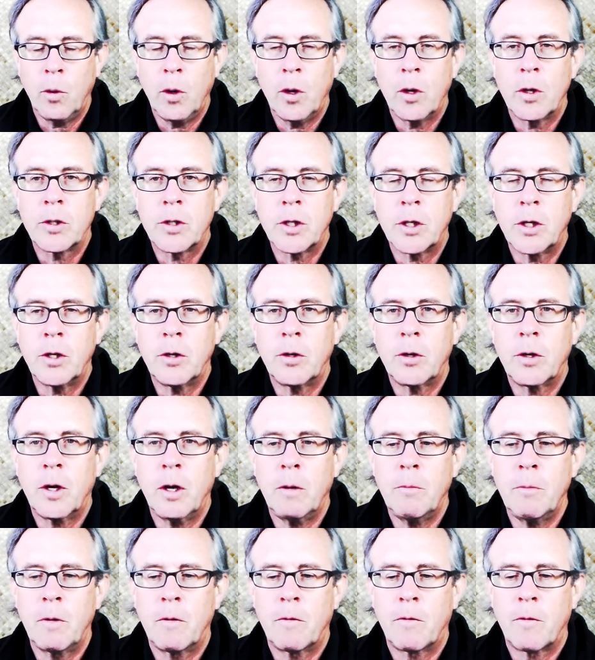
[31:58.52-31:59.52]
Where is the guilt
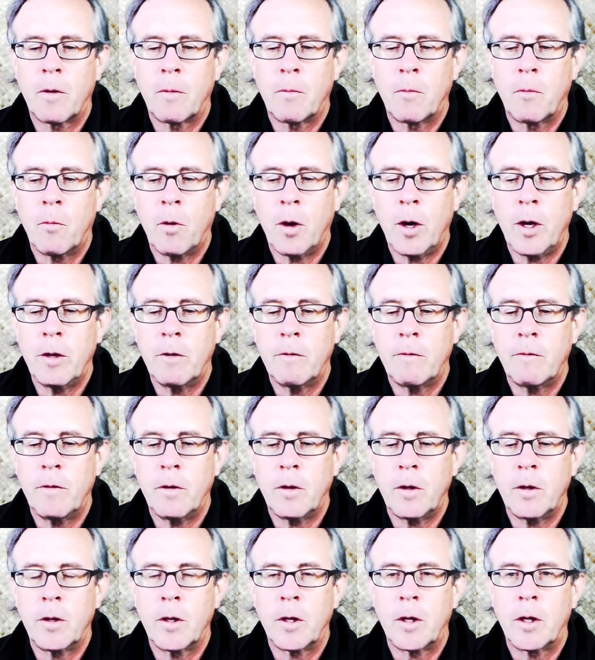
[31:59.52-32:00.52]
coming from? Why are you
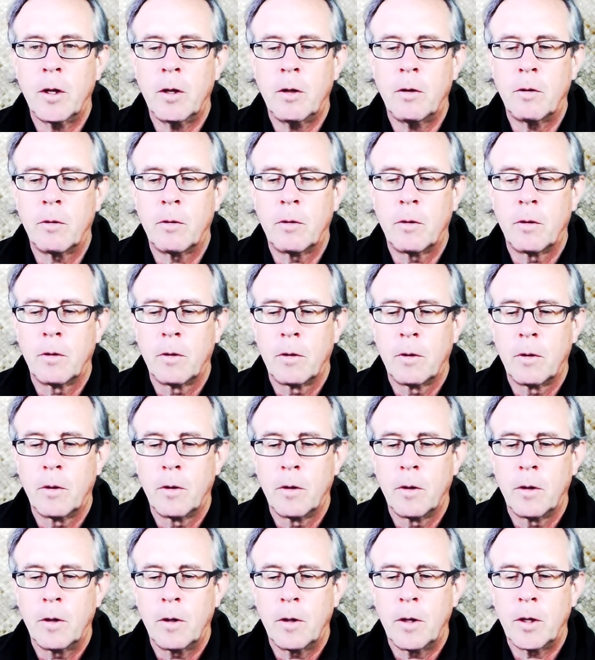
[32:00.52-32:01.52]
feeling the guilt?
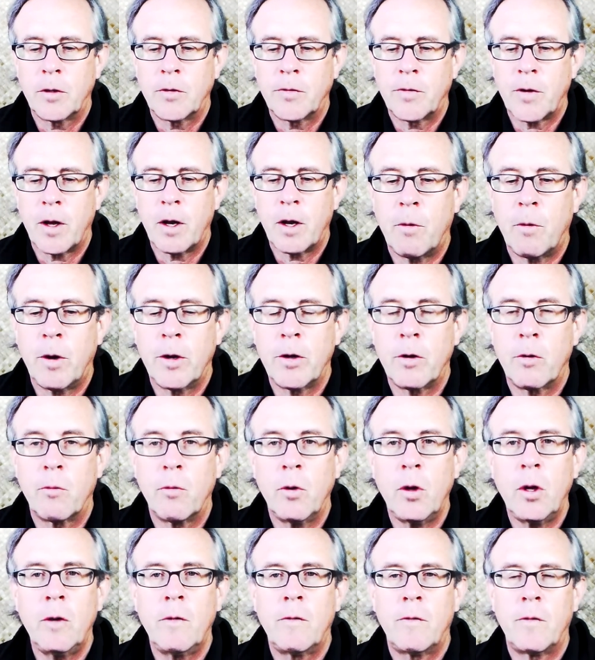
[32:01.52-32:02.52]
Let's out why you're
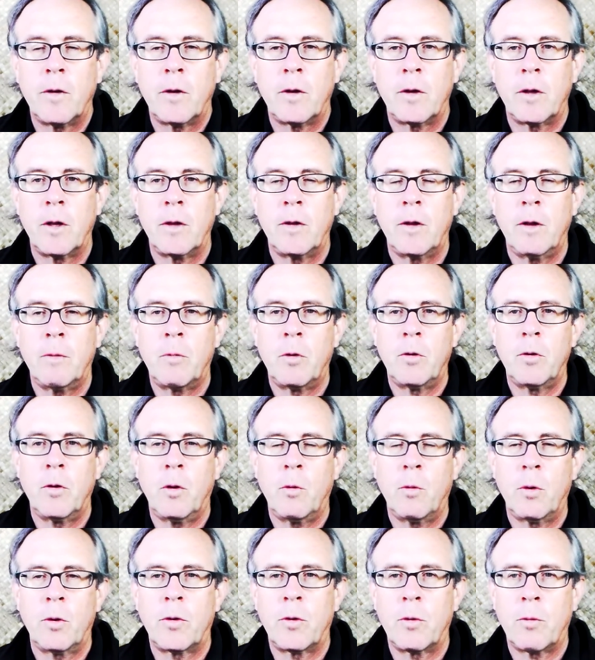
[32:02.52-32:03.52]
really feeling it, then we'll
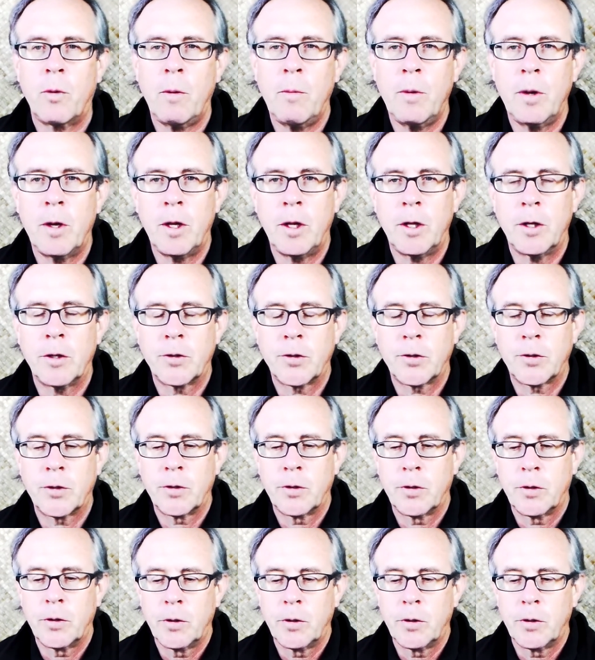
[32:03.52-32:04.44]
know what the remedy is.